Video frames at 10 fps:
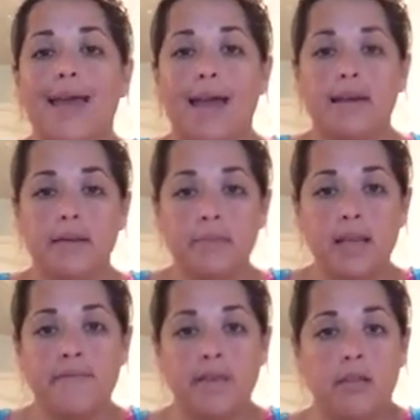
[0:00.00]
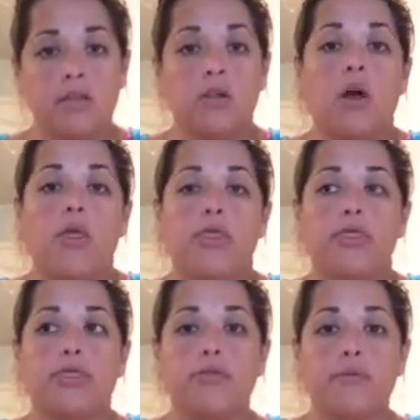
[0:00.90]
And I'm leaving
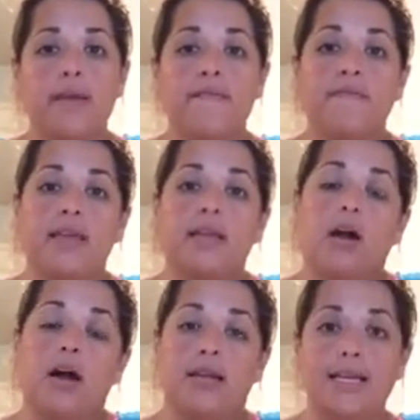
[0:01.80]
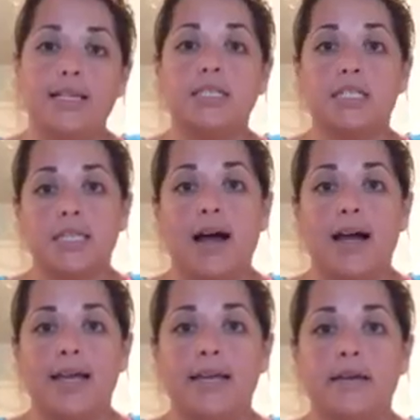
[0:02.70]
3 feet on each
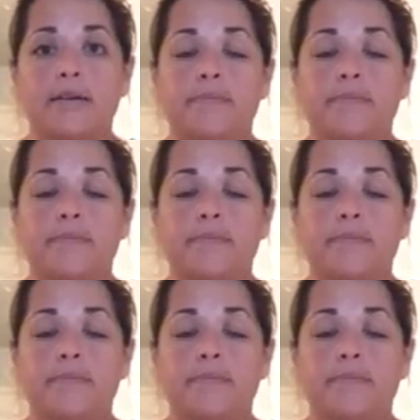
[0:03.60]
side